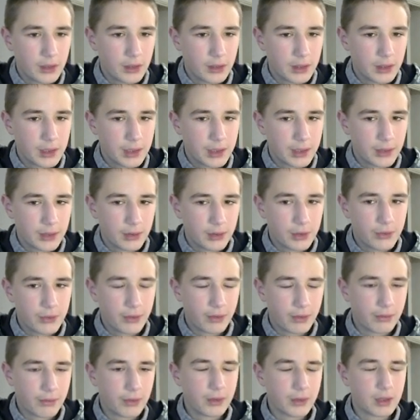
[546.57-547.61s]
so
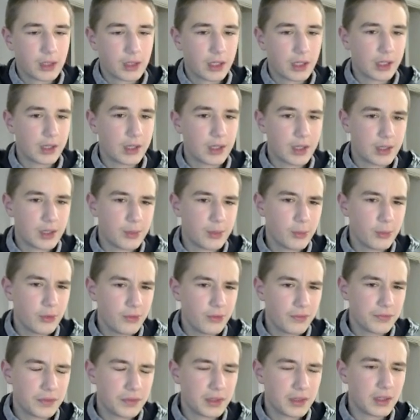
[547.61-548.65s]
h5 looks like a nice move
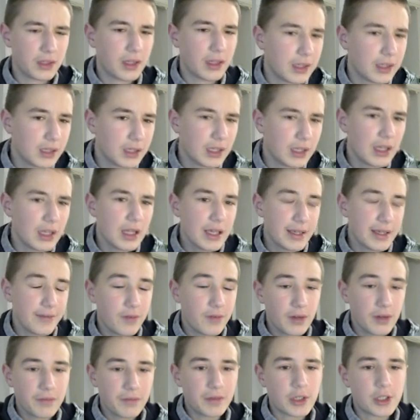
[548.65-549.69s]
and like
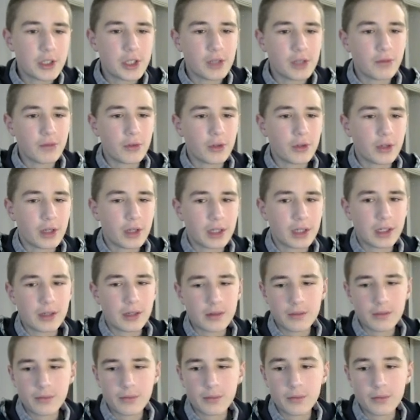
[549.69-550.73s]
even after g4 I
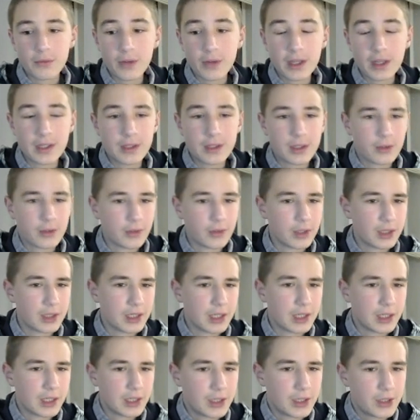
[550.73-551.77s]
can wait so he
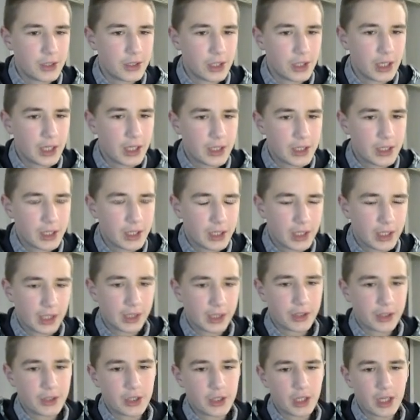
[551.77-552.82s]
takes gh I take
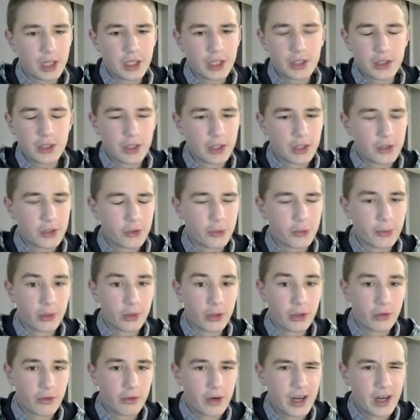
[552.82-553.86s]
gh and I should be
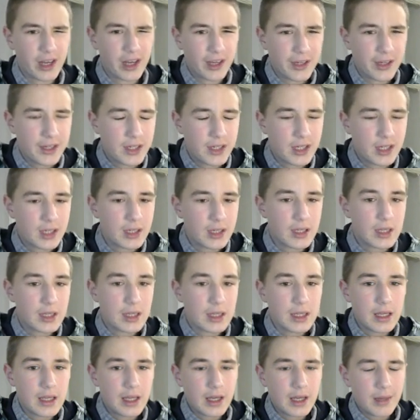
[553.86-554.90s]
alright
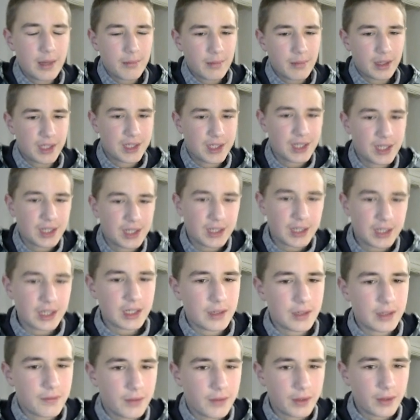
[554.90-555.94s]
but I think
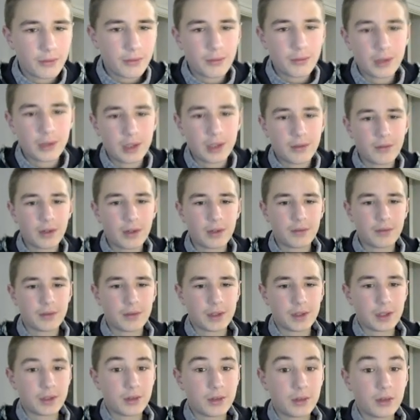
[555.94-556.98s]
95 25
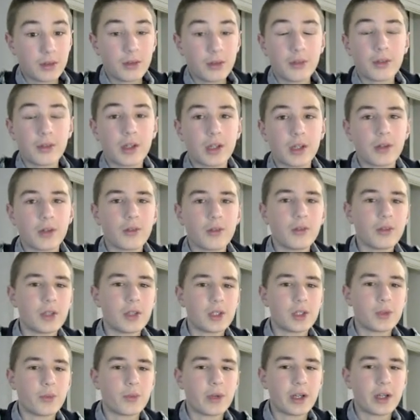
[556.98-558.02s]
is looking cool
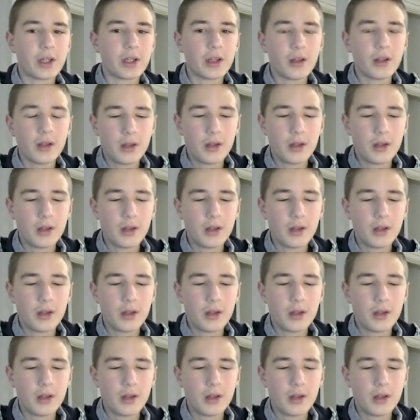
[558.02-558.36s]
as well